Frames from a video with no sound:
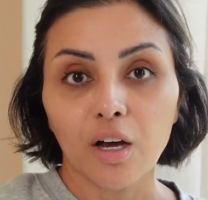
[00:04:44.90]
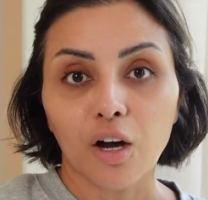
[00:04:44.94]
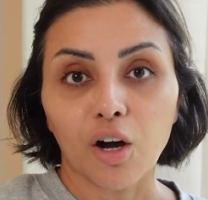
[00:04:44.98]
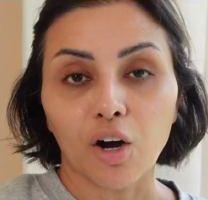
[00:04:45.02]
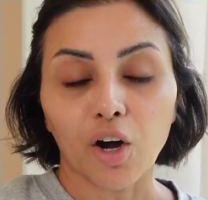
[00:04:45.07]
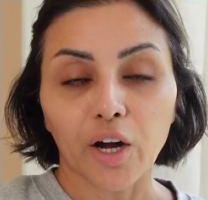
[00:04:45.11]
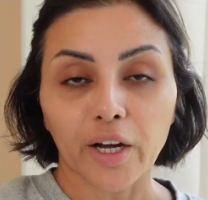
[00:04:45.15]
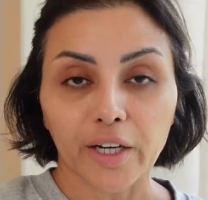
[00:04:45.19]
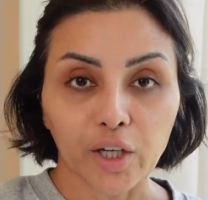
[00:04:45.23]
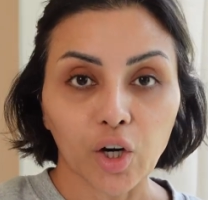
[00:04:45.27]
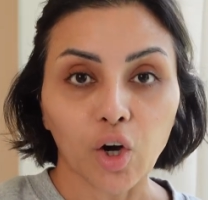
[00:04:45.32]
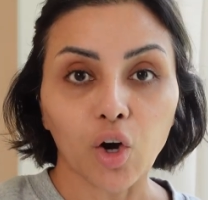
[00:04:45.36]

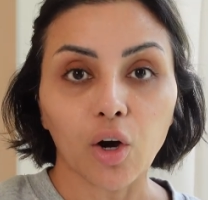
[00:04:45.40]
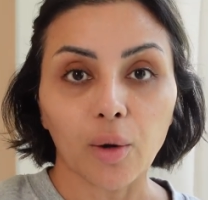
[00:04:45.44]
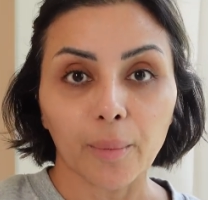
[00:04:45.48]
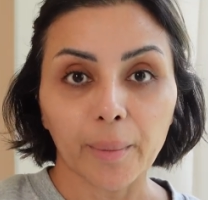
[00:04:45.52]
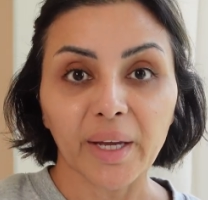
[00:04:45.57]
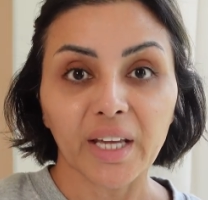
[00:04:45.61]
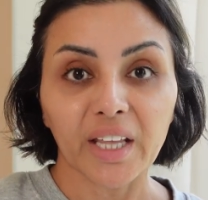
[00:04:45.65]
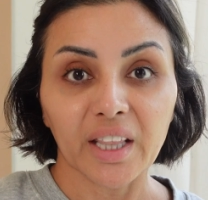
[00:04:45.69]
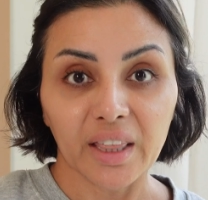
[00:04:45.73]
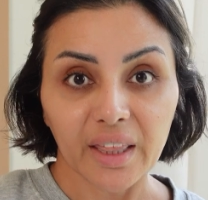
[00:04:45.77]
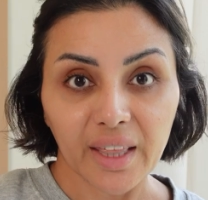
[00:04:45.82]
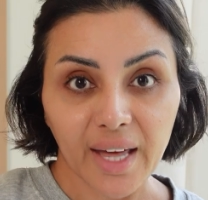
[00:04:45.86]
I can't
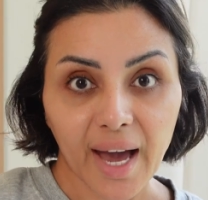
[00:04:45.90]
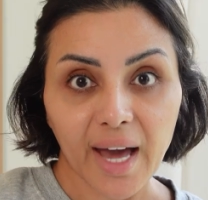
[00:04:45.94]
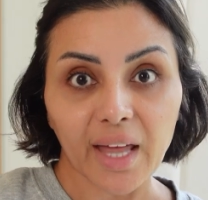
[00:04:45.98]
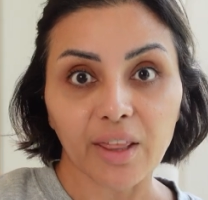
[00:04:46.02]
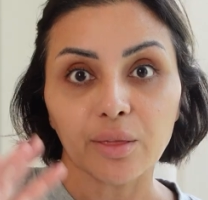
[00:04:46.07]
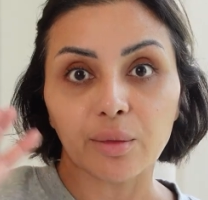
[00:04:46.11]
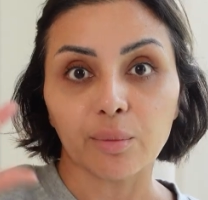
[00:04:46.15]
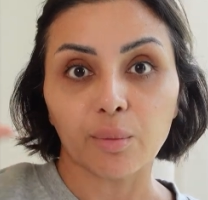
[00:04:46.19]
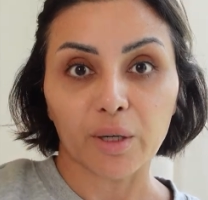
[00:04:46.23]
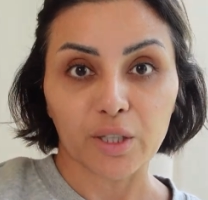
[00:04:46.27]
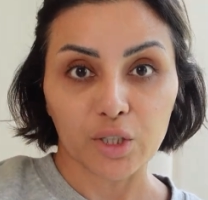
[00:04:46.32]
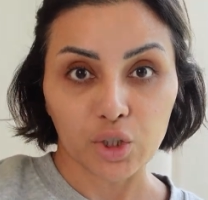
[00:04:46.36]
make that
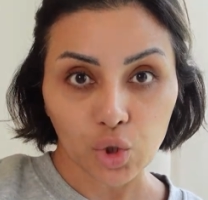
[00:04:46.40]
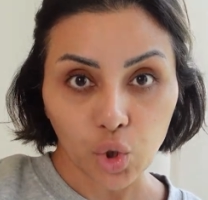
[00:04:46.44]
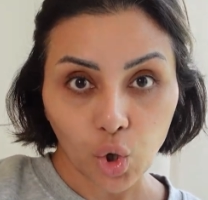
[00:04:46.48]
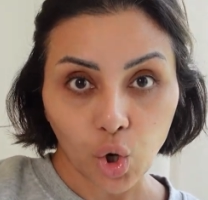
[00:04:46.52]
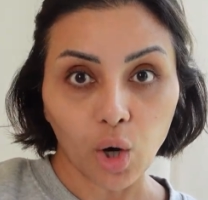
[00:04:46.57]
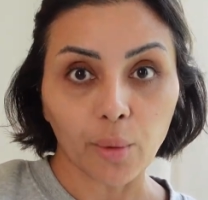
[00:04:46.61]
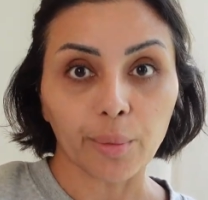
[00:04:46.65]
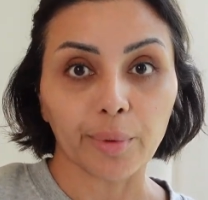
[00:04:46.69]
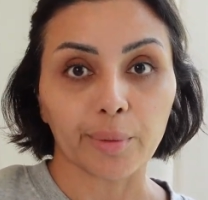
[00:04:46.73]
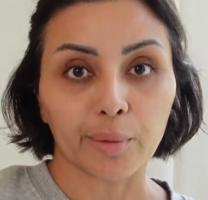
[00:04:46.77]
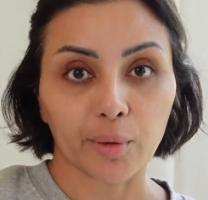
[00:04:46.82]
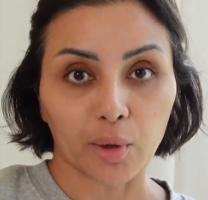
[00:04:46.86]
my
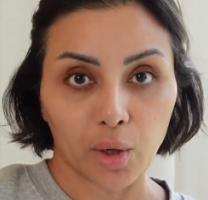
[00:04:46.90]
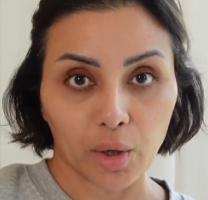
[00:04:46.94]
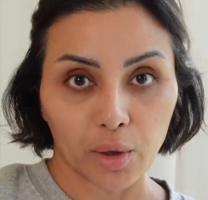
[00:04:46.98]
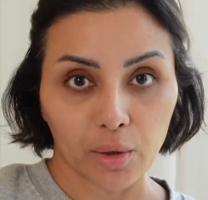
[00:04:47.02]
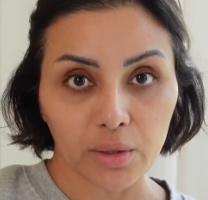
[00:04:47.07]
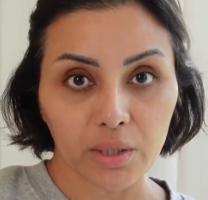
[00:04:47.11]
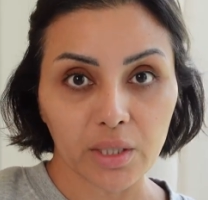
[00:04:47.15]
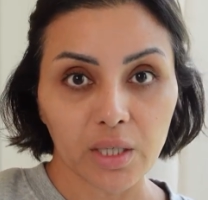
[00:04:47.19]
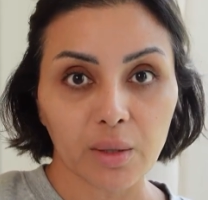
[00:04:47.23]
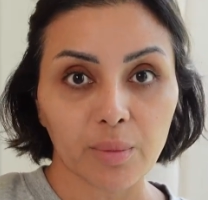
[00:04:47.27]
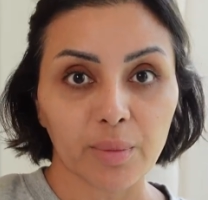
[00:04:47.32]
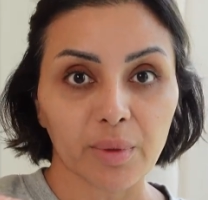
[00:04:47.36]
top
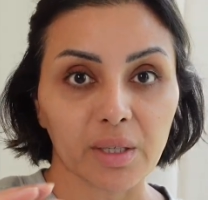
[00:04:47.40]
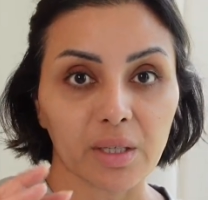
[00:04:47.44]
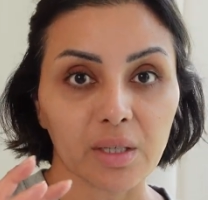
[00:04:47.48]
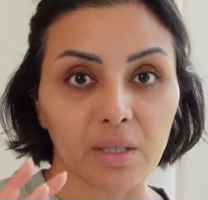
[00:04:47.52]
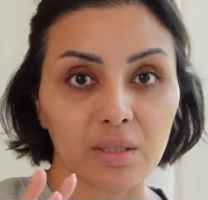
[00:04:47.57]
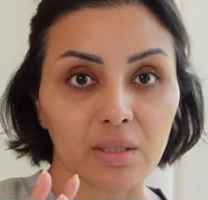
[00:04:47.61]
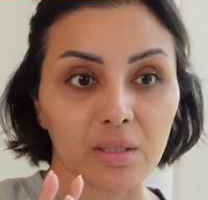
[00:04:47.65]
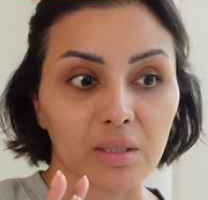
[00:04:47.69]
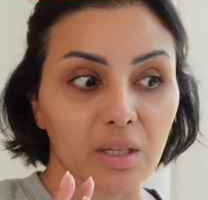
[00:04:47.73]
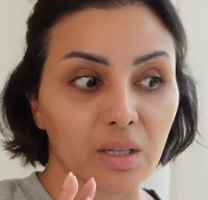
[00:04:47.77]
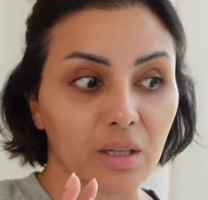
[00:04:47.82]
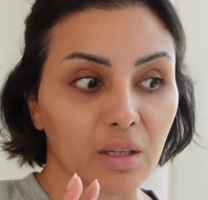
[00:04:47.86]
priority
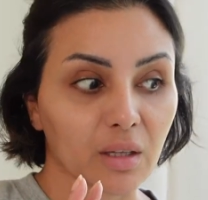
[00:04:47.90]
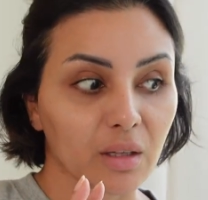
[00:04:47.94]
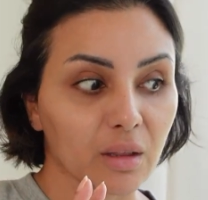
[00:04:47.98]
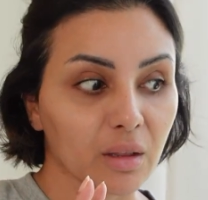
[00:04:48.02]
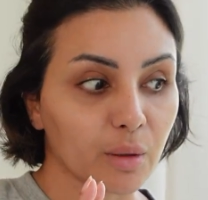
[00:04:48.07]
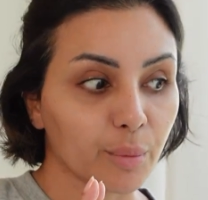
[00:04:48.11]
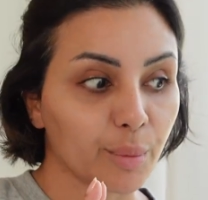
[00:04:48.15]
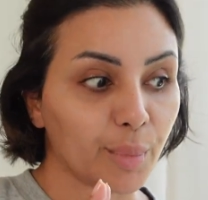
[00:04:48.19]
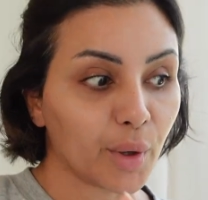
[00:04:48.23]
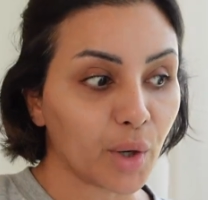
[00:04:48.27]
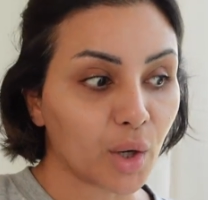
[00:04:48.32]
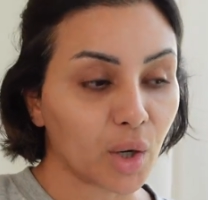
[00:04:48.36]
because
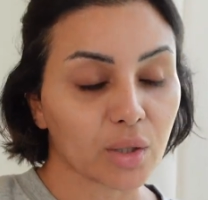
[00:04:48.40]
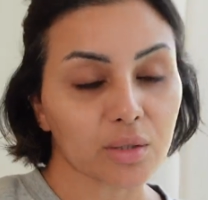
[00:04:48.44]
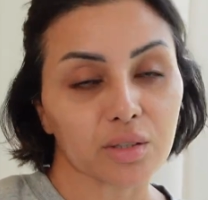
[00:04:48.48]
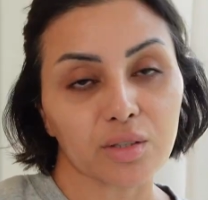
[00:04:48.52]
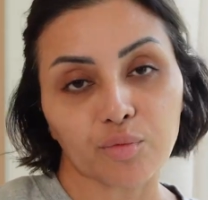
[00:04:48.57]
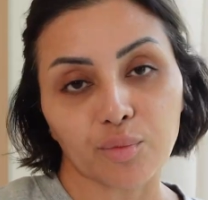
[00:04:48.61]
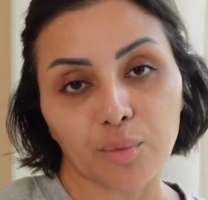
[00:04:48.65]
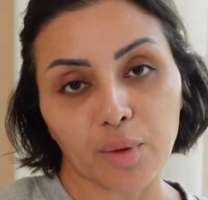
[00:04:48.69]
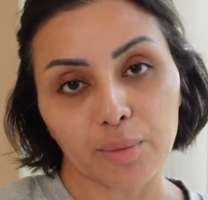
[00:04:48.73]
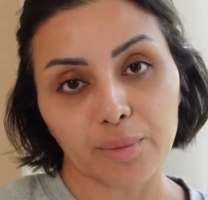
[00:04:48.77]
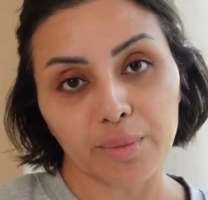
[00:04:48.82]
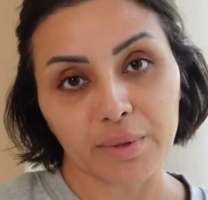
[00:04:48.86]
the parts
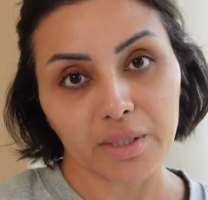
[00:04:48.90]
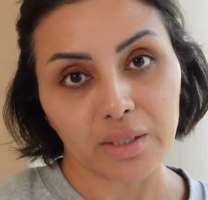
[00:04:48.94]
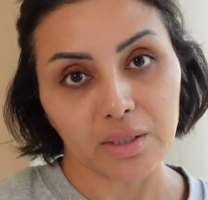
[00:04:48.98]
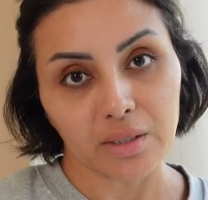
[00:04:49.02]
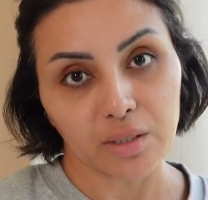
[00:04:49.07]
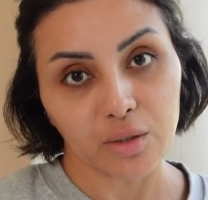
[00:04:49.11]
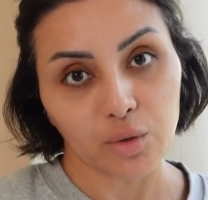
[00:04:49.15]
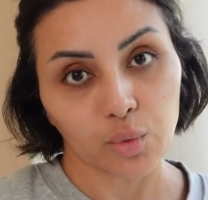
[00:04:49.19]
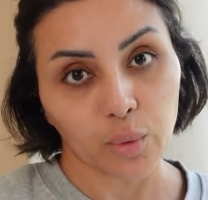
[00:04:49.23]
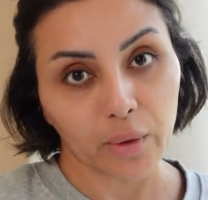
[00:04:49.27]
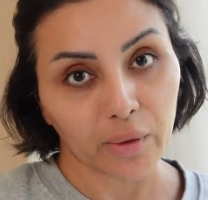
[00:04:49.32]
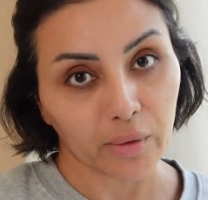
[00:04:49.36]
of my
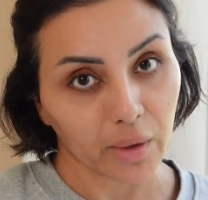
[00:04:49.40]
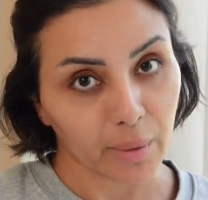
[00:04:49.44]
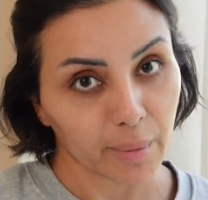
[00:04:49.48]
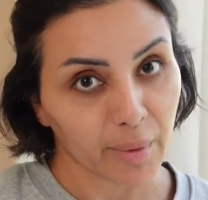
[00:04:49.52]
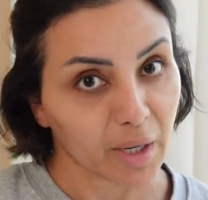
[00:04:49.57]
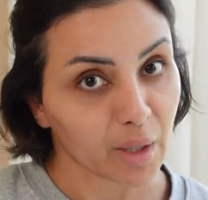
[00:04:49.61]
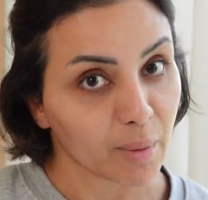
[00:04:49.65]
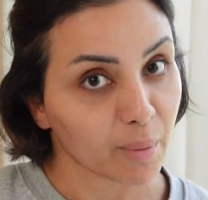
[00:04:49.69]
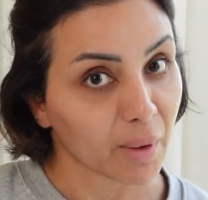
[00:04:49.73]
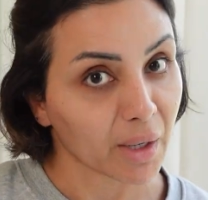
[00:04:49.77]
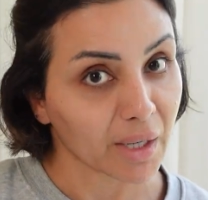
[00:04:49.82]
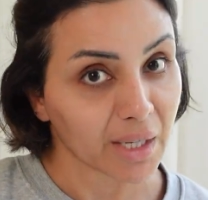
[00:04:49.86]
business where I
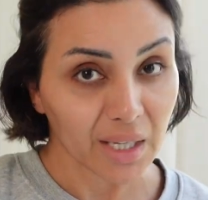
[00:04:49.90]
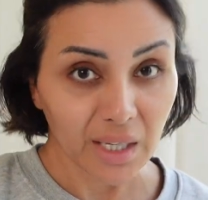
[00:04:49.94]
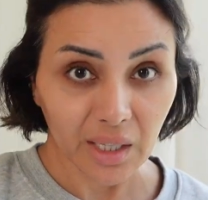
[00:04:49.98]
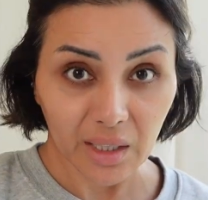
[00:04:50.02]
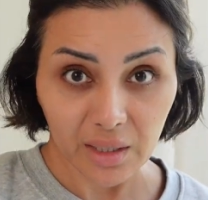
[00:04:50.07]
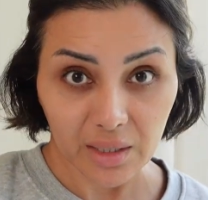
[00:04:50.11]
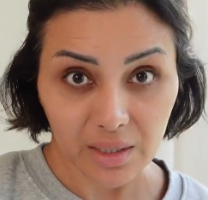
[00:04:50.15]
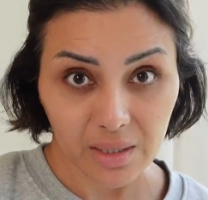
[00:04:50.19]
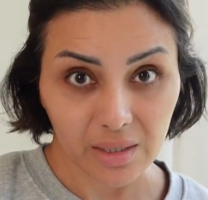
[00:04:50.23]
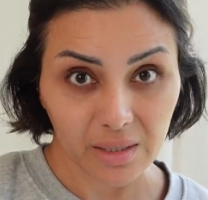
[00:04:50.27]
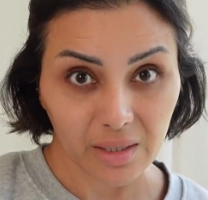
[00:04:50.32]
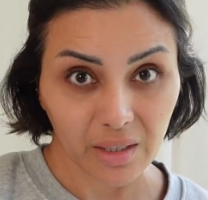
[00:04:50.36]
make money are
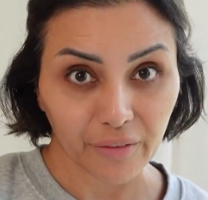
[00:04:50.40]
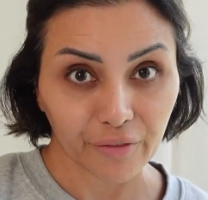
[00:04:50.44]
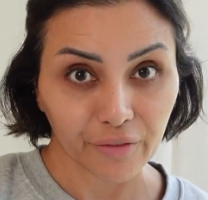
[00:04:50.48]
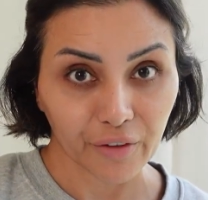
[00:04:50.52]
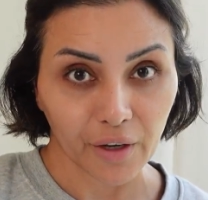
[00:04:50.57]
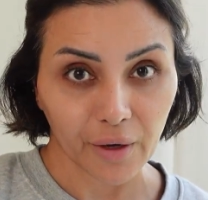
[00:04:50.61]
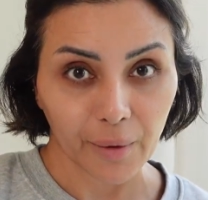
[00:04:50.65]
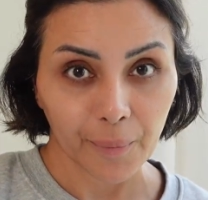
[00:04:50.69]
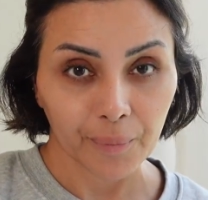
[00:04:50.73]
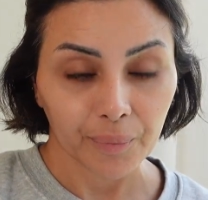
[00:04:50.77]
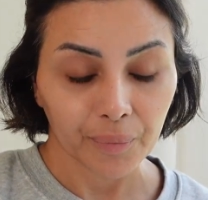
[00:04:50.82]
going to suffer.